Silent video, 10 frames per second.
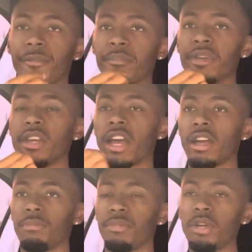Be
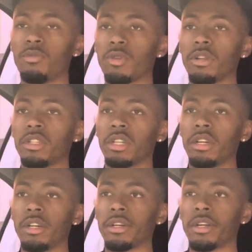really
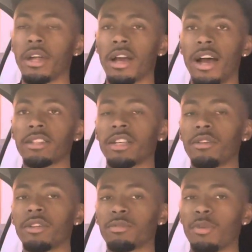good. I'll tell
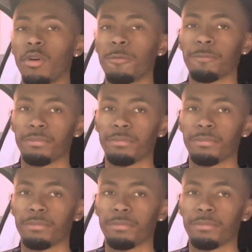you this, bro.